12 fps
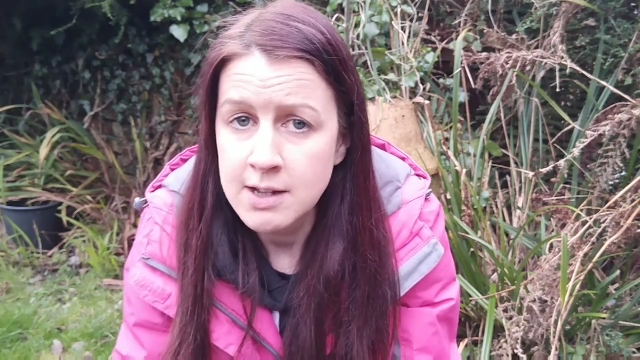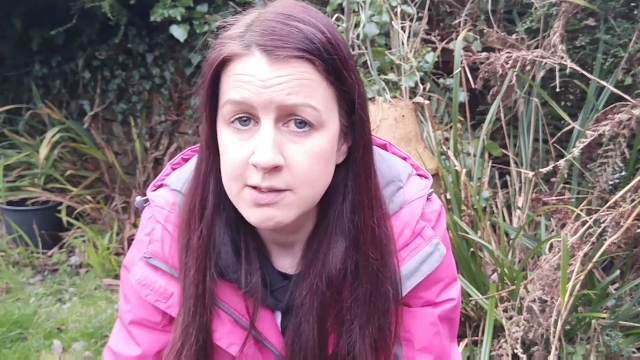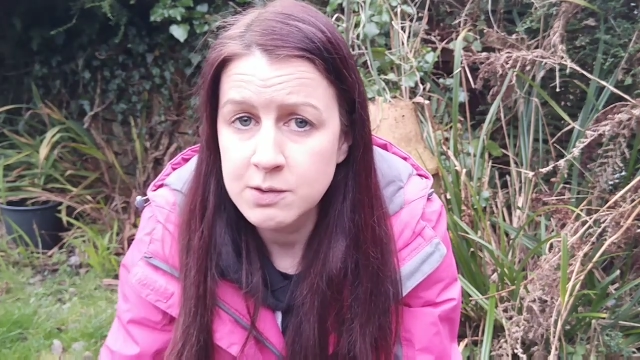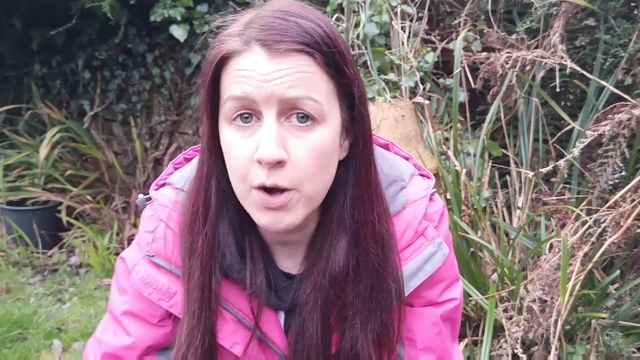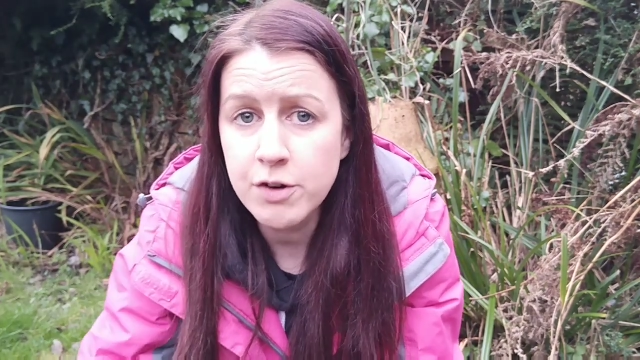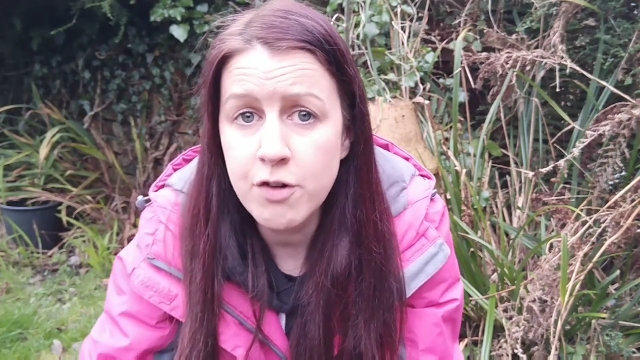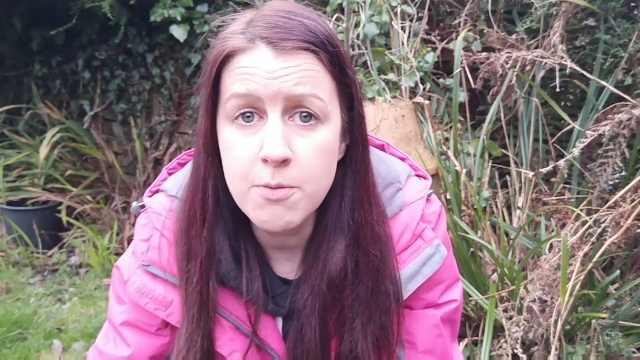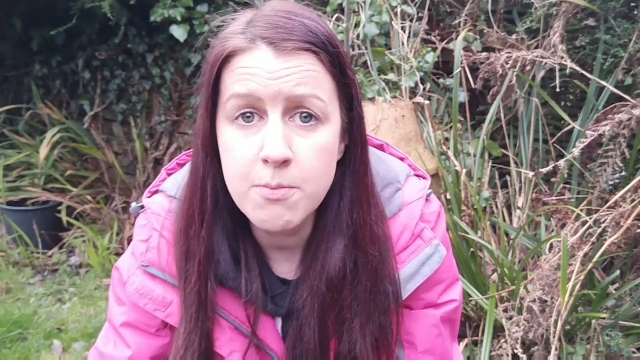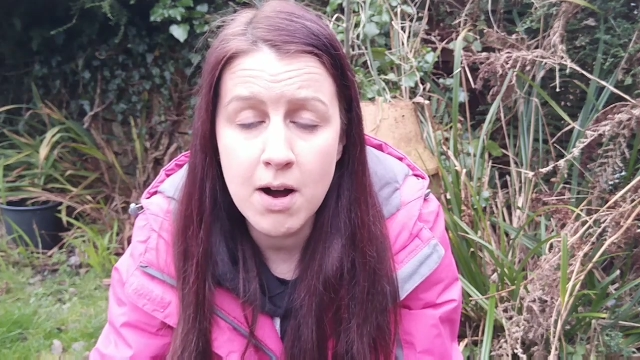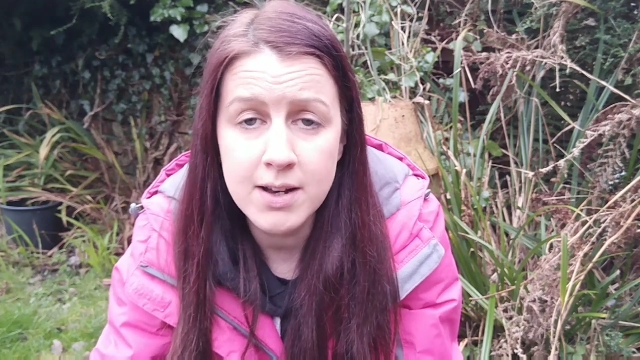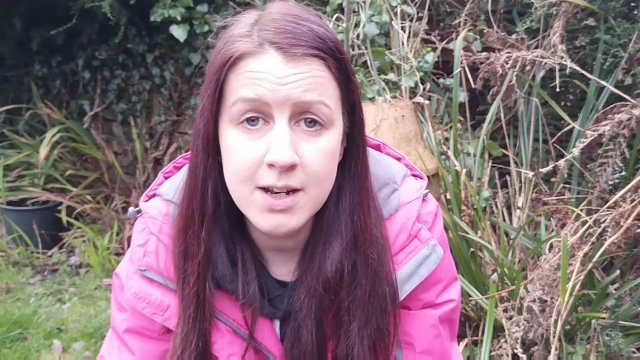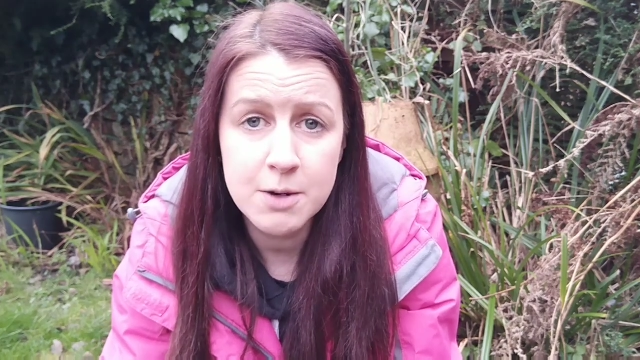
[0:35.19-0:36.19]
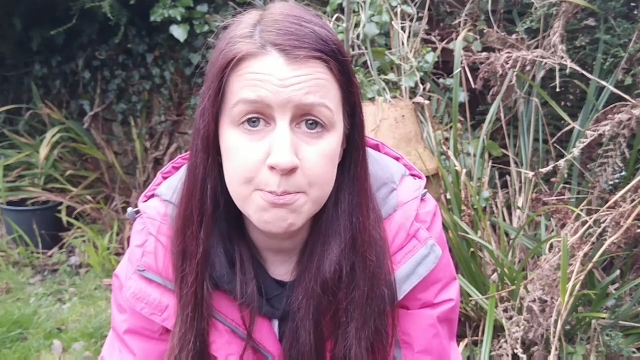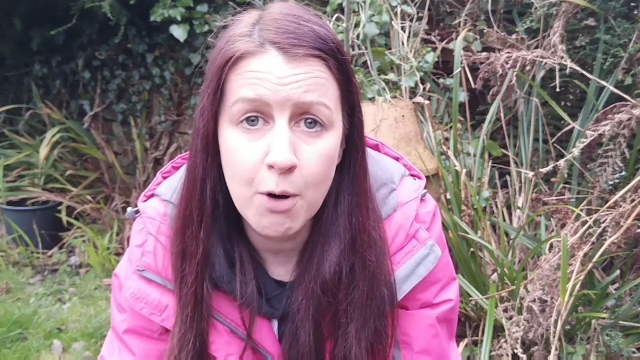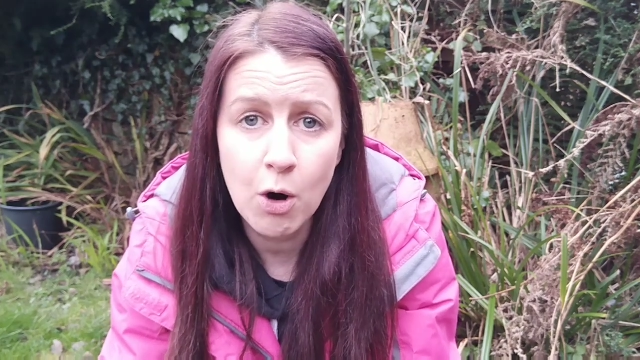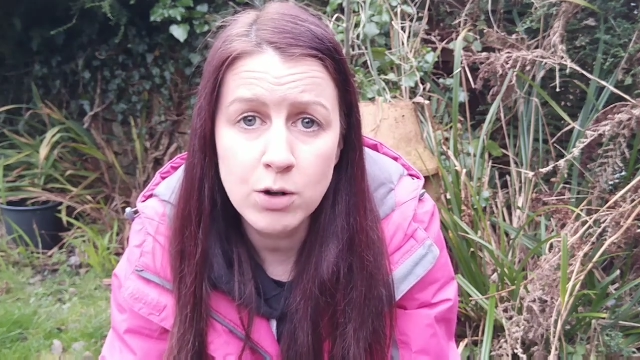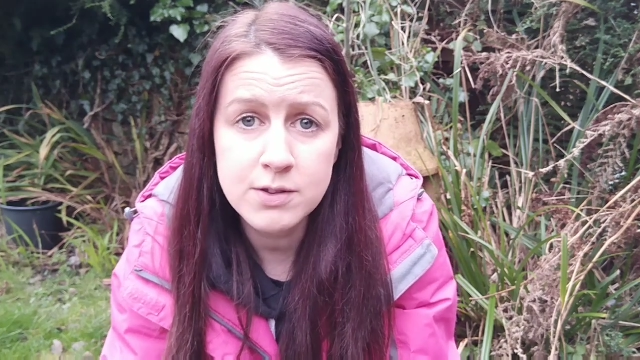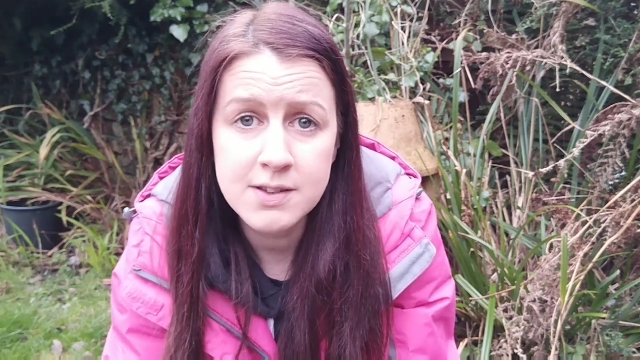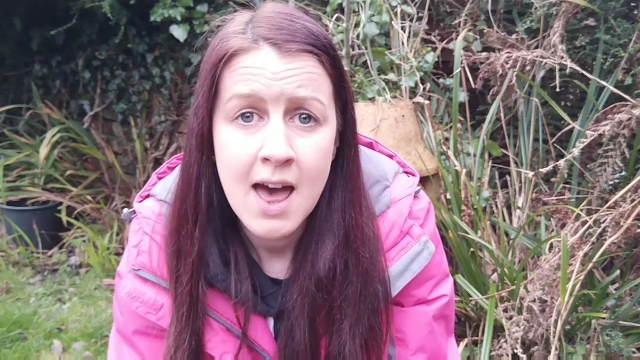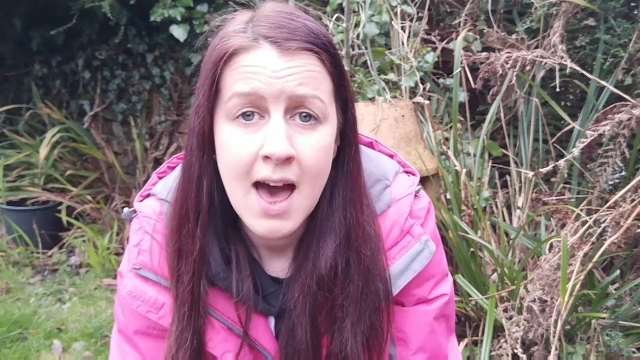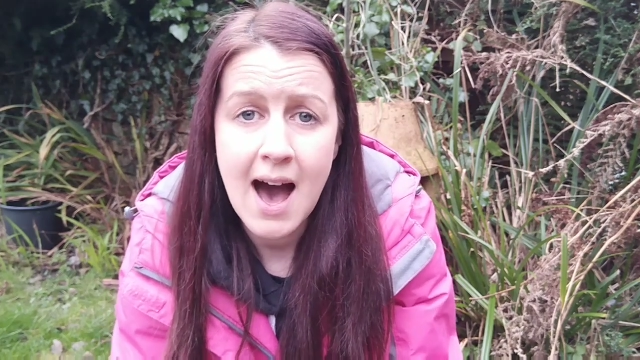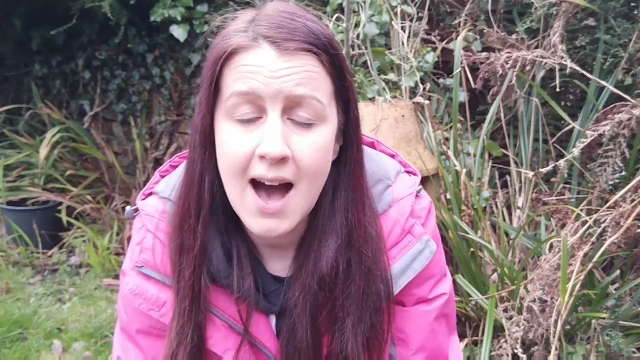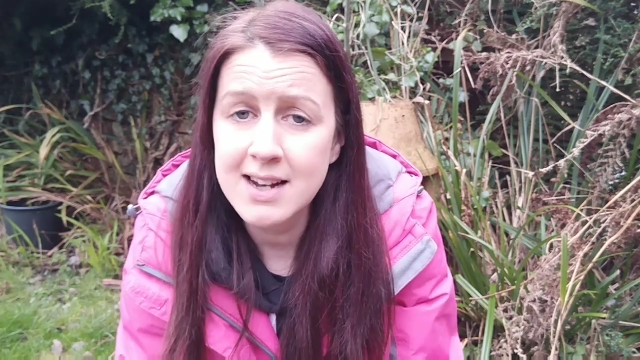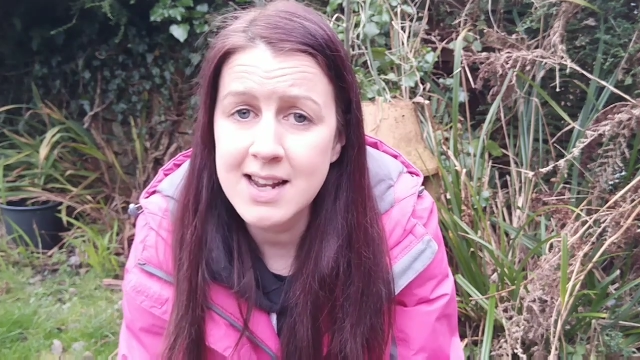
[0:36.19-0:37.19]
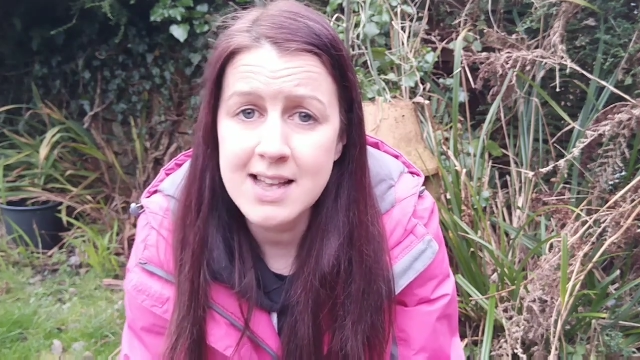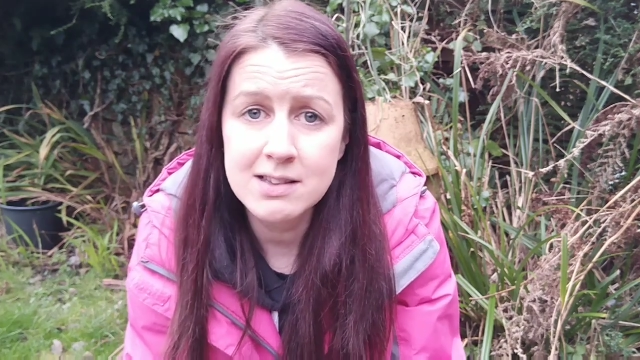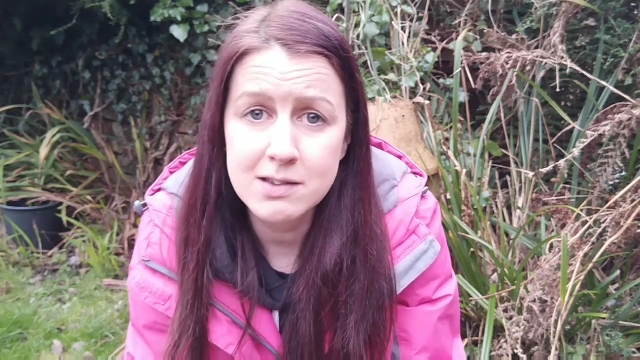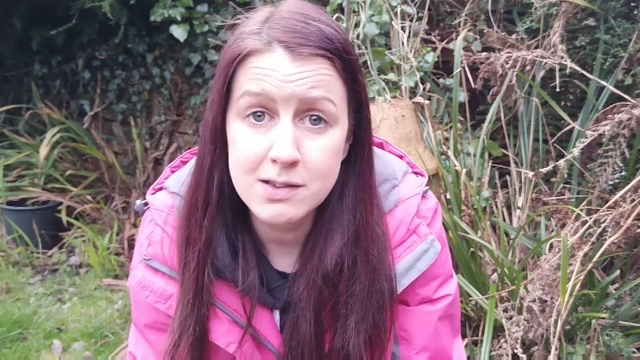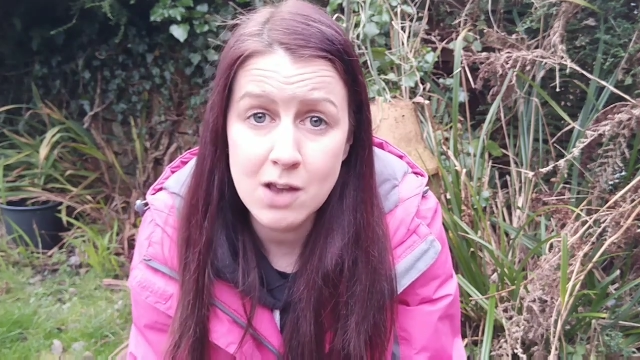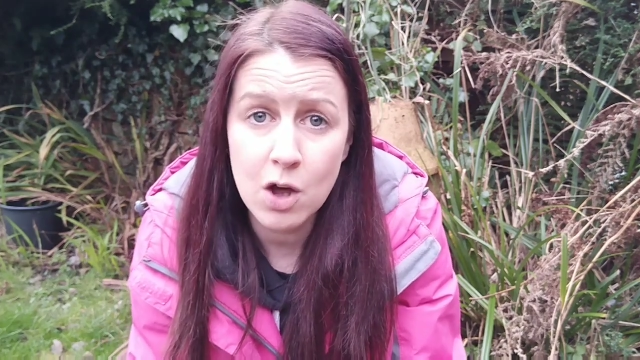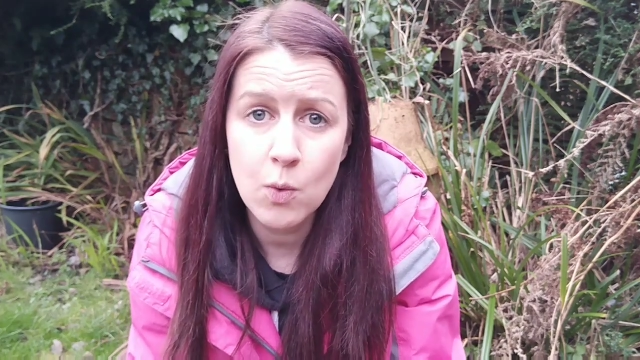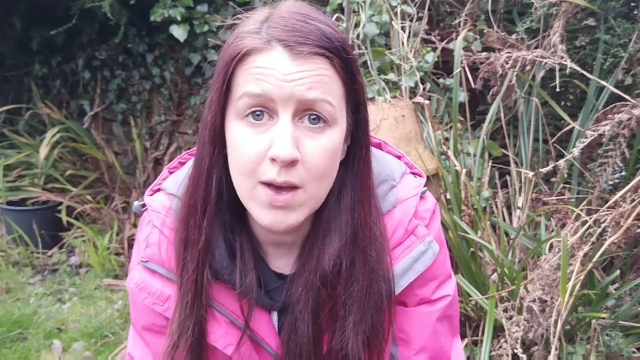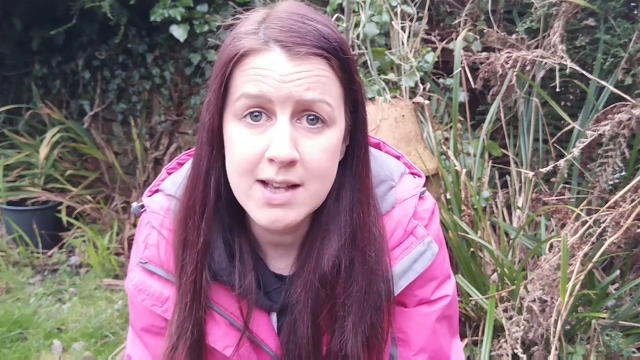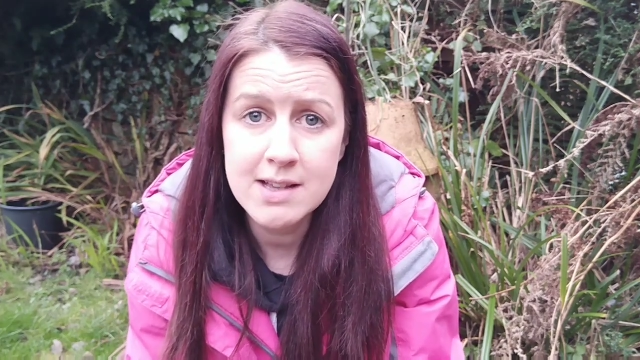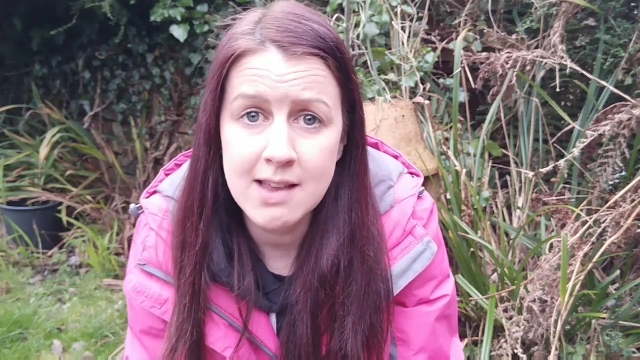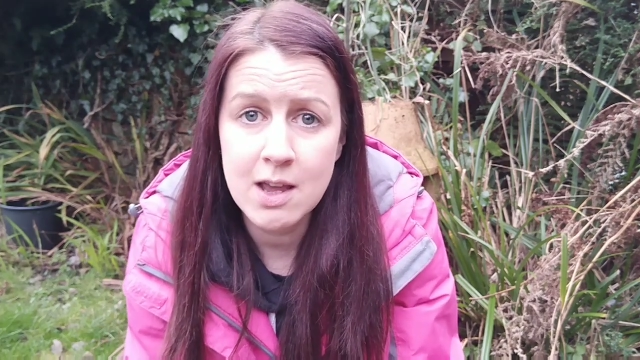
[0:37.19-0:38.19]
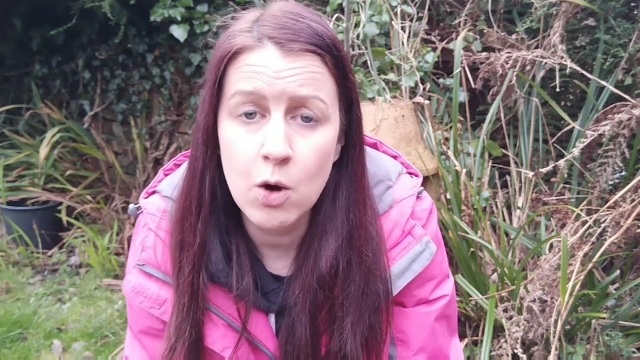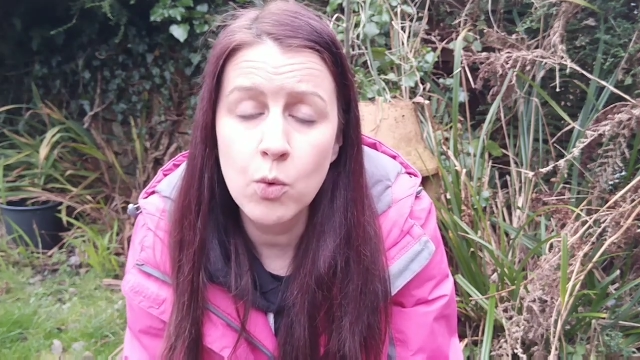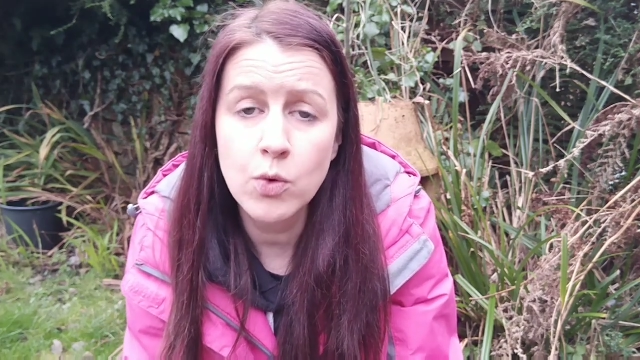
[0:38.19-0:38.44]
So I grow mine in a pot and it's so easy.